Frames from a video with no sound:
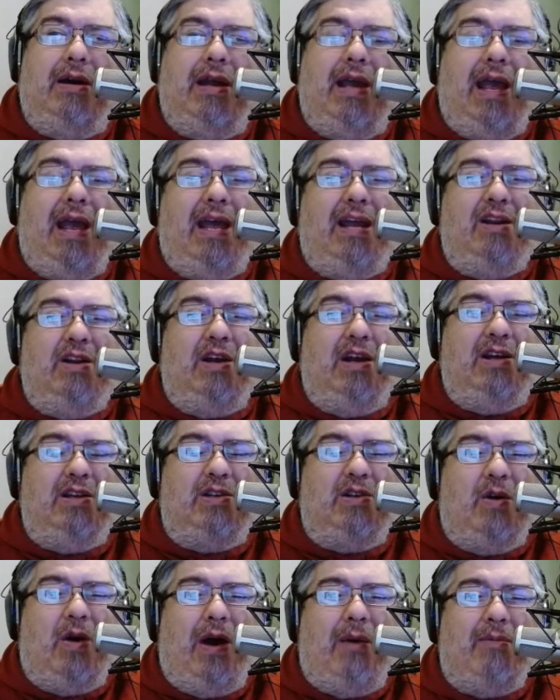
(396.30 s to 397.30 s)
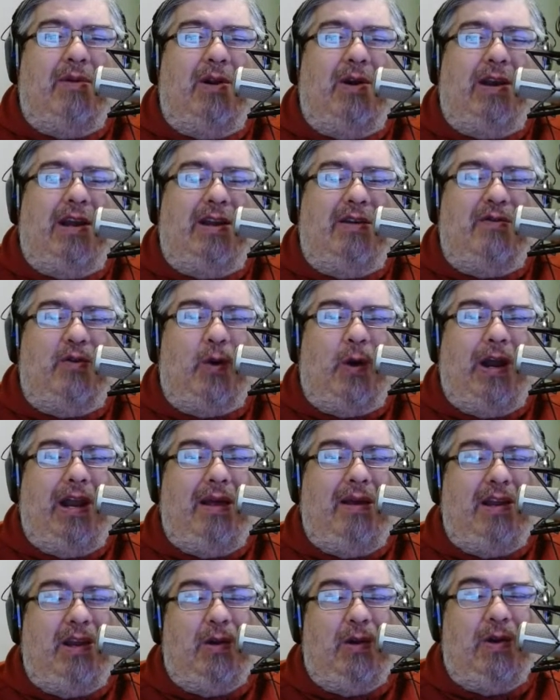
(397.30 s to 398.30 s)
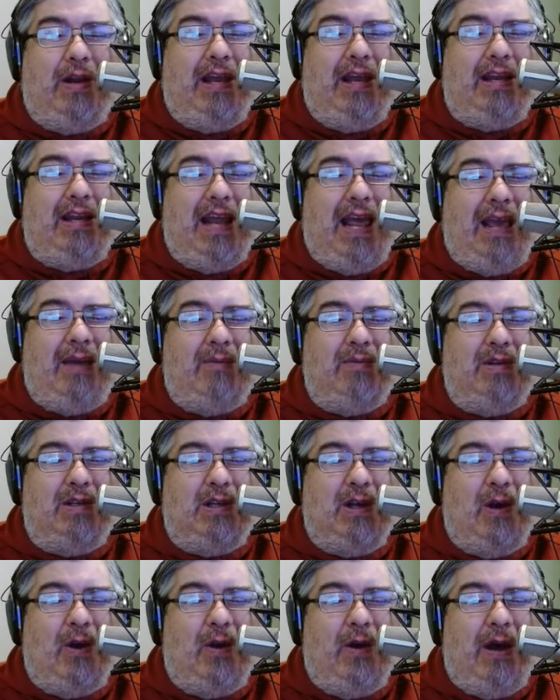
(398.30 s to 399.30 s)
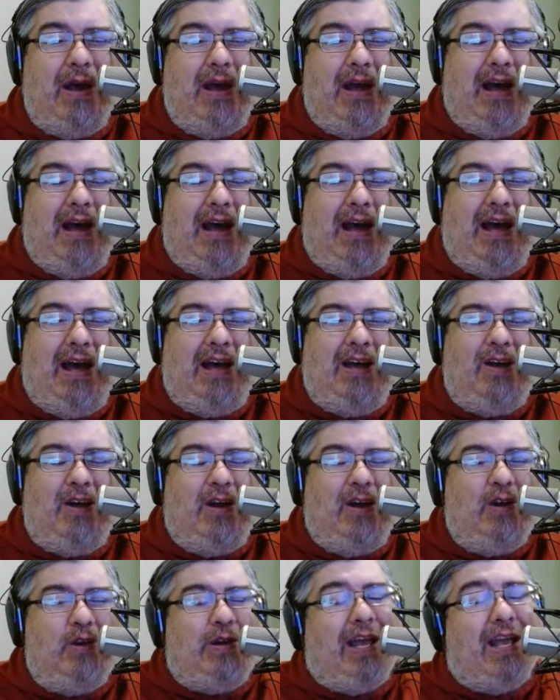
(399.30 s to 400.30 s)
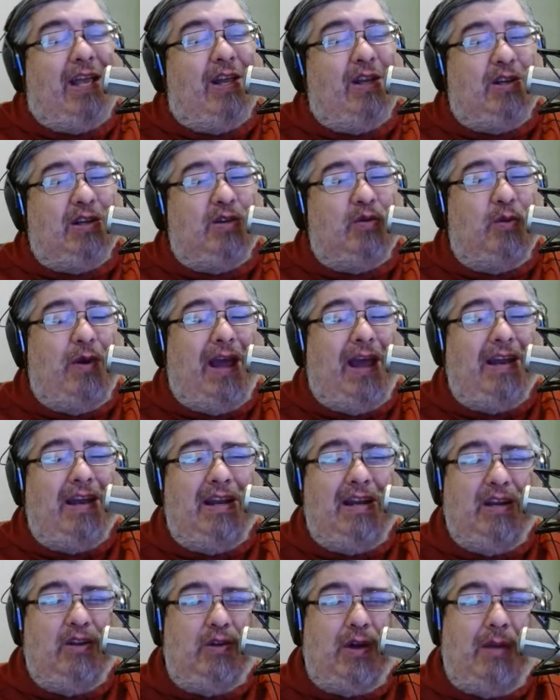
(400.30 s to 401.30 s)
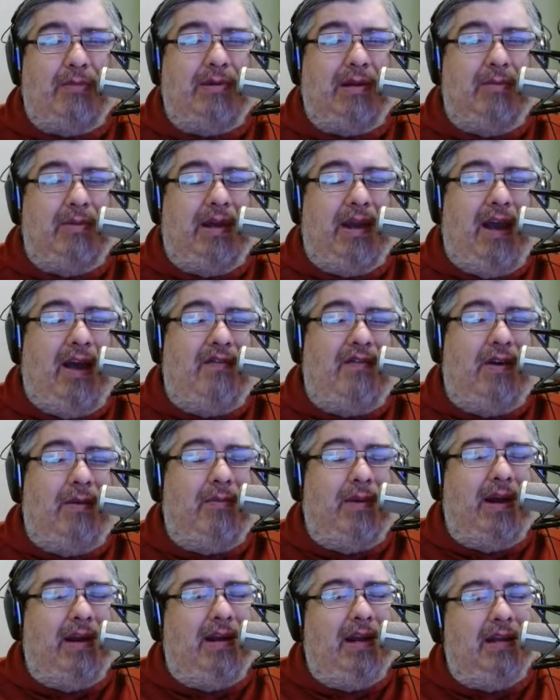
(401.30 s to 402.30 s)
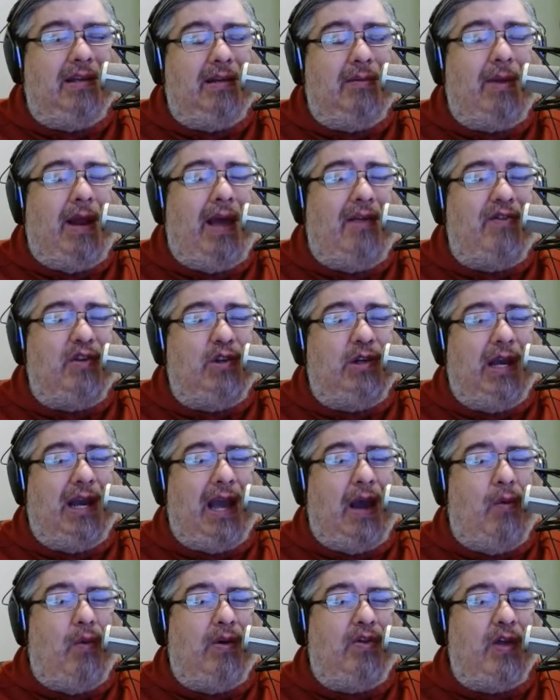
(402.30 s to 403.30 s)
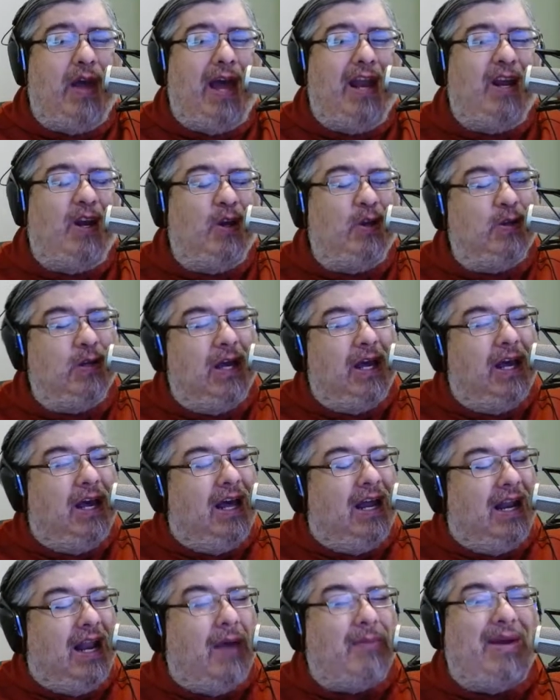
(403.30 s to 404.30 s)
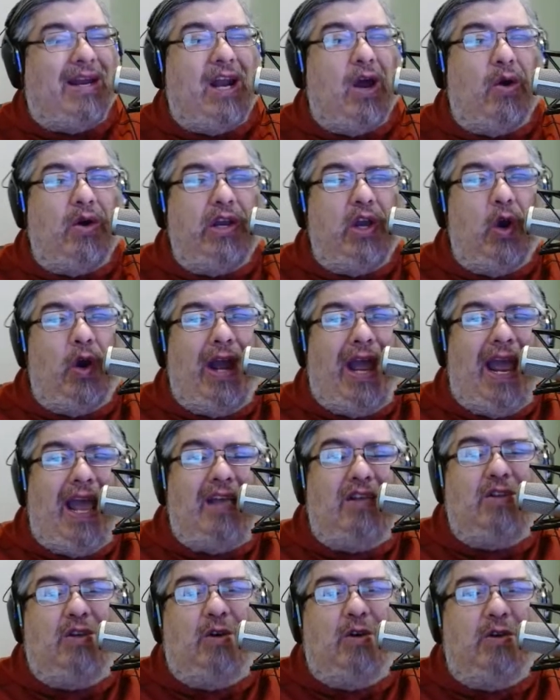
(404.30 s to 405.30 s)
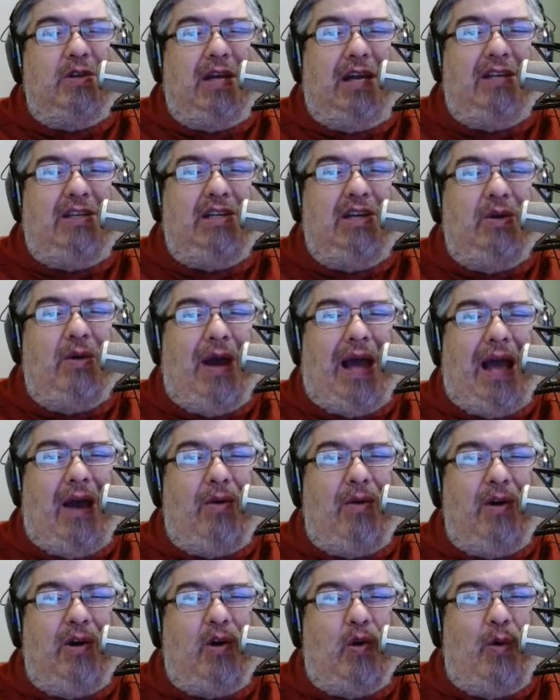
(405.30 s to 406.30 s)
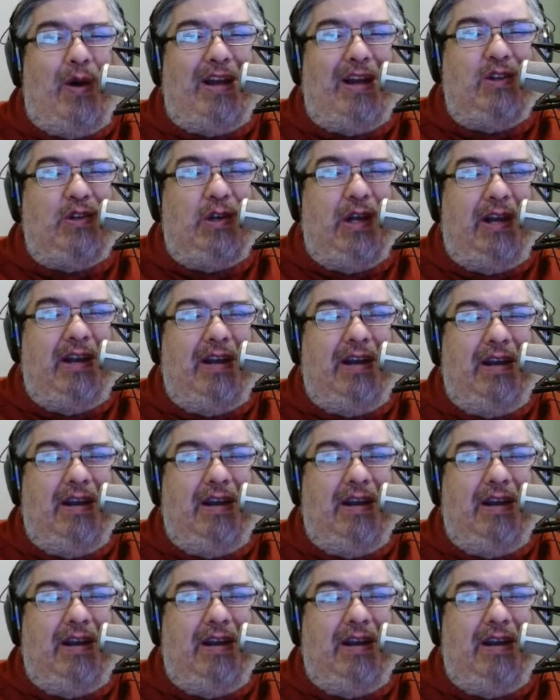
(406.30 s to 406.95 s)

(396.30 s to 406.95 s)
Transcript: And so I'm looking for any unique names. So Jackie just ran in and dropped something off on my desk. I'm going to have to check out what that is. Let me know your answers to our question